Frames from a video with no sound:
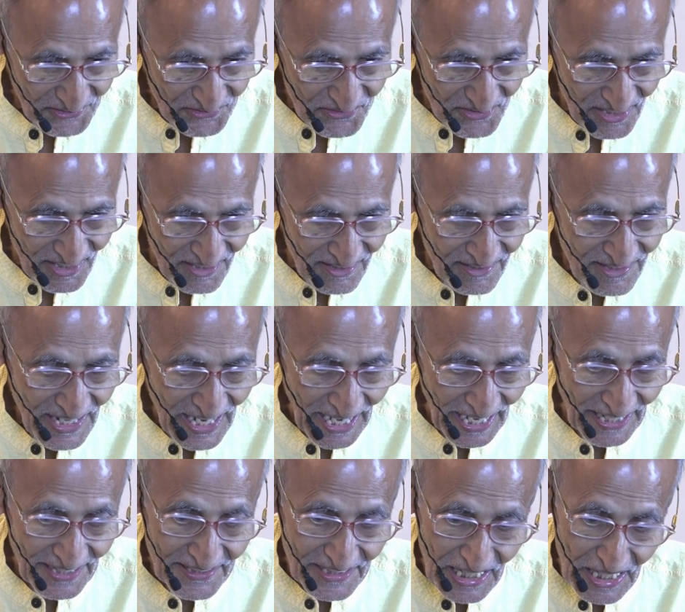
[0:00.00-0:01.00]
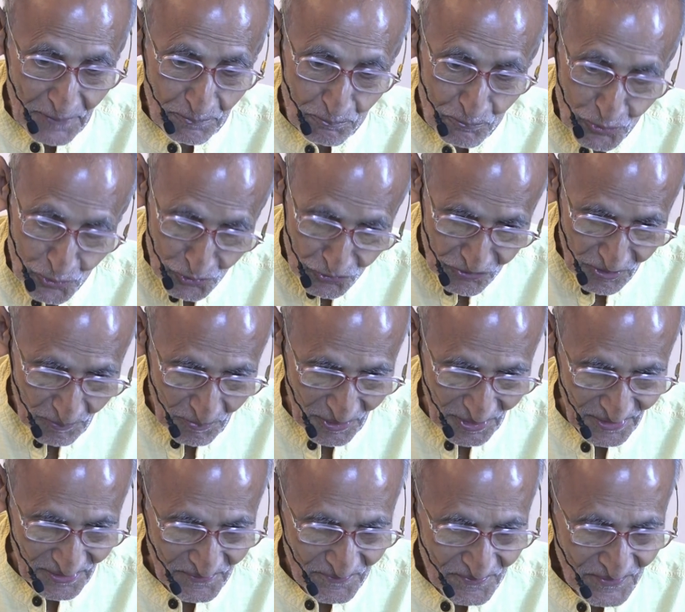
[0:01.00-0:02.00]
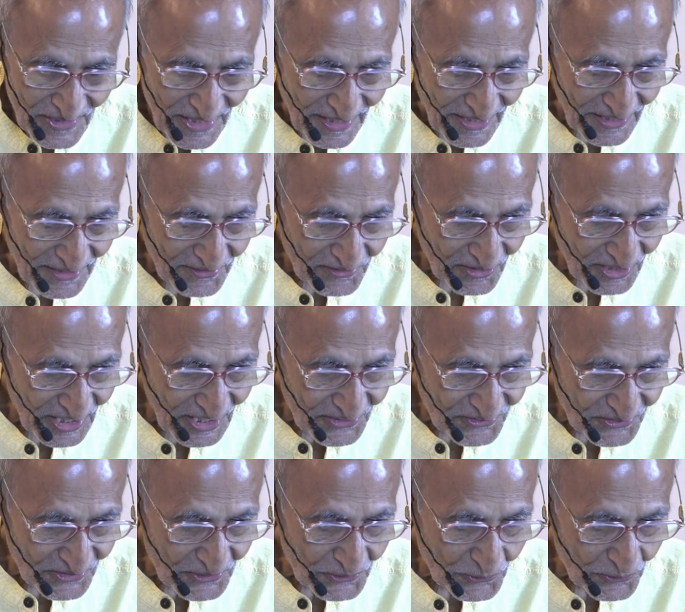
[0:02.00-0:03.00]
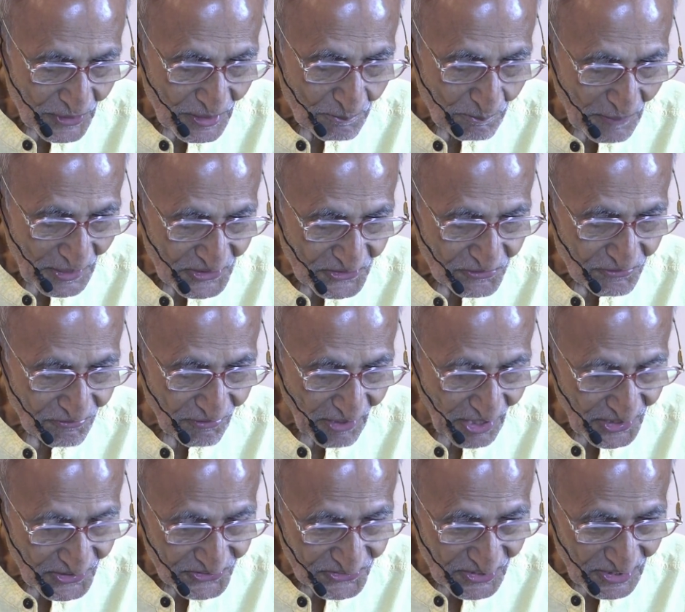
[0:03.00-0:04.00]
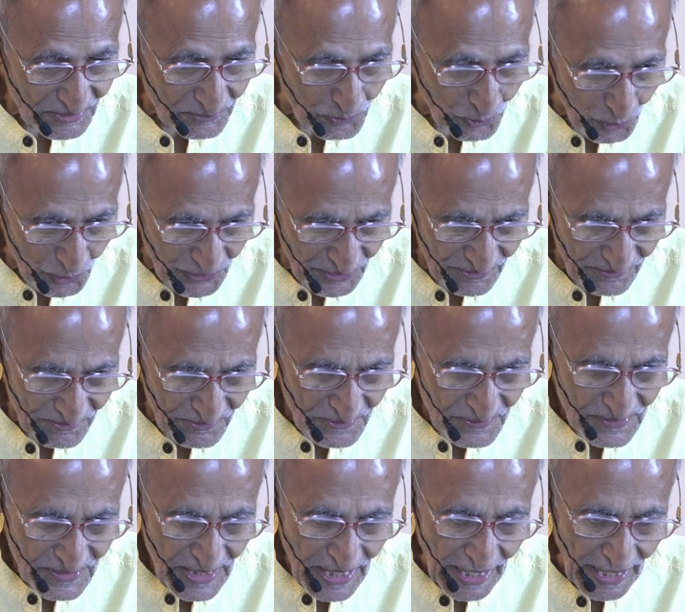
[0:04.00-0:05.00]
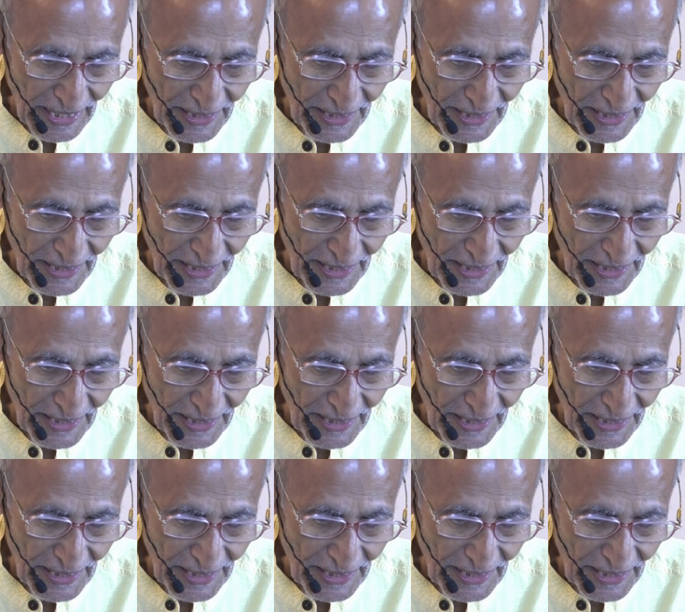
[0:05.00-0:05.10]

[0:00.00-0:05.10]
rational and approvable in relation to a much vaster motive